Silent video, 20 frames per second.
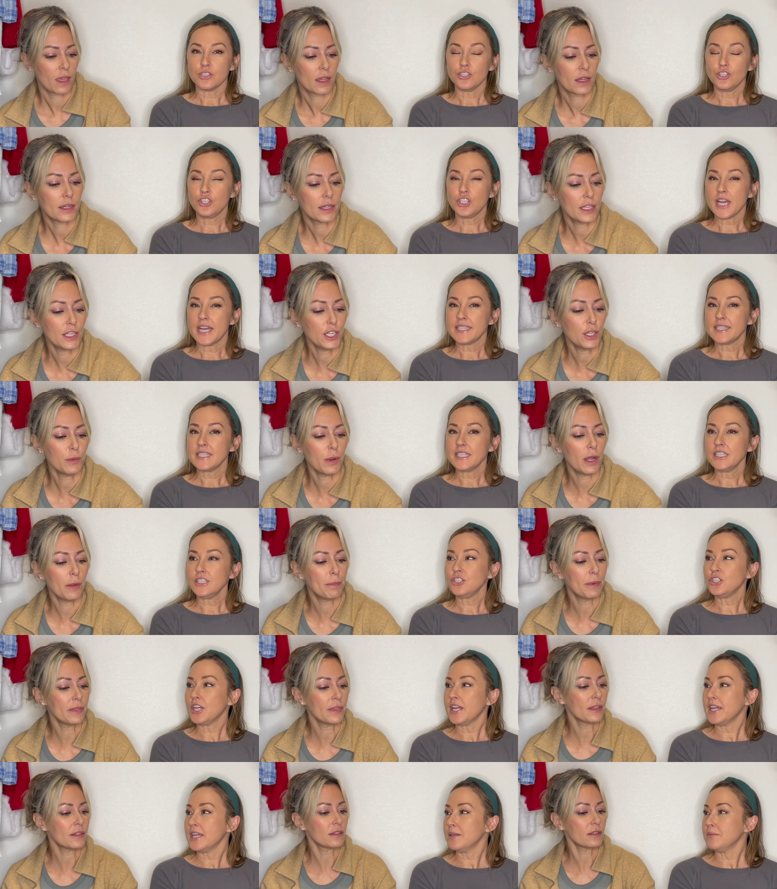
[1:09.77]
Speaker 1: Oh. Jessie
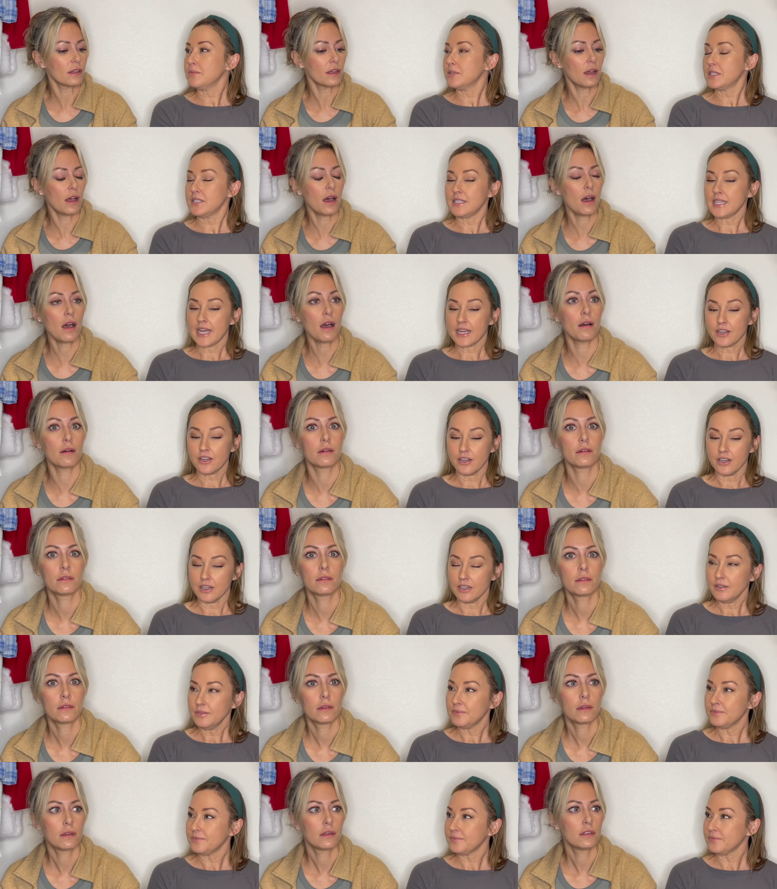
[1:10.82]
James Decker. Oh.